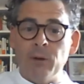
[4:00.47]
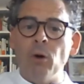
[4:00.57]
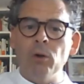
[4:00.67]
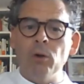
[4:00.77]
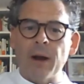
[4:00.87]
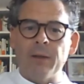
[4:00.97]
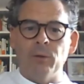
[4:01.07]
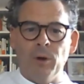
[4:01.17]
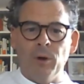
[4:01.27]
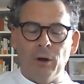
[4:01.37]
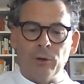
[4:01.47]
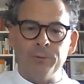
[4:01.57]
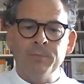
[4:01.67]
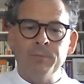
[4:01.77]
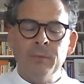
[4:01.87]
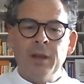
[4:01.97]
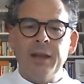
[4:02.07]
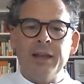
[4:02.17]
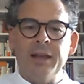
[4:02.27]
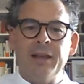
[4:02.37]
been all around the world,
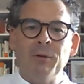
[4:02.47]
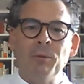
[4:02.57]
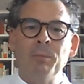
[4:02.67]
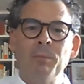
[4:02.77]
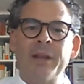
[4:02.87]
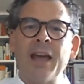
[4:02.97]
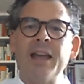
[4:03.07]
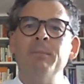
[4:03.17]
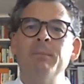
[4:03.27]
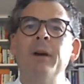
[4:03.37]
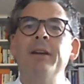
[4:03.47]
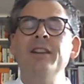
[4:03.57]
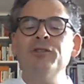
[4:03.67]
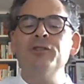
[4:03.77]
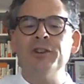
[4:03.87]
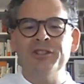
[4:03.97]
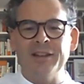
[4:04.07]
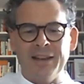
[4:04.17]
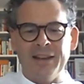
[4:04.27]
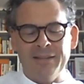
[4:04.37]
he became
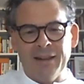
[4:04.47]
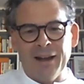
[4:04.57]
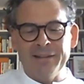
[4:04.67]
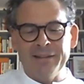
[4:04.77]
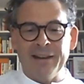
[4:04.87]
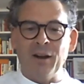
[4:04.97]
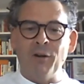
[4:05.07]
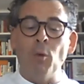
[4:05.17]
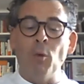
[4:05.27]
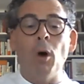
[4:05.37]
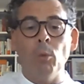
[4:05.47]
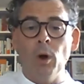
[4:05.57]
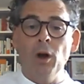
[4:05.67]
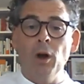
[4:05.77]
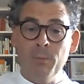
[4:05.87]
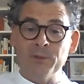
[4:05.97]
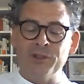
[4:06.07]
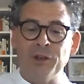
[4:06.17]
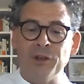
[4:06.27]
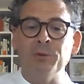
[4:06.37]
interested in the idea of what
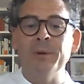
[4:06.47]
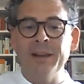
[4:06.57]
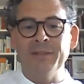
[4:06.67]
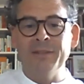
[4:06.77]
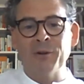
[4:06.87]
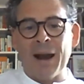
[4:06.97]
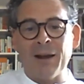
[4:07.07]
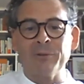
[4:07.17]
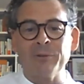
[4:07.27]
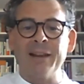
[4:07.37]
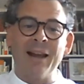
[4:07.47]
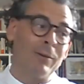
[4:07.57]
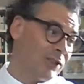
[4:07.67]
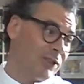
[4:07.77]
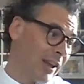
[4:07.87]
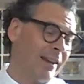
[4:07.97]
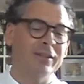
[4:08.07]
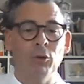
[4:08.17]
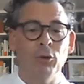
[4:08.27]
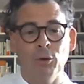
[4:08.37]
worms do in the ground
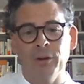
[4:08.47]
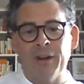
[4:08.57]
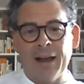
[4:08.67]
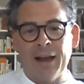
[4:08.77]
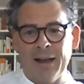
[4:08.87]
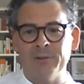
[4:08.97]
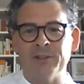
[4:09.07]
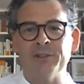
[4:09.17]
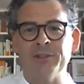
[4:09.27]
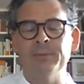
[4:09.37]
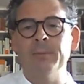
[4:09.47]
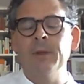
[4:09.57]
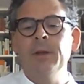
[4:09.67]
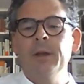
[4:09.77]
outside all of our houses.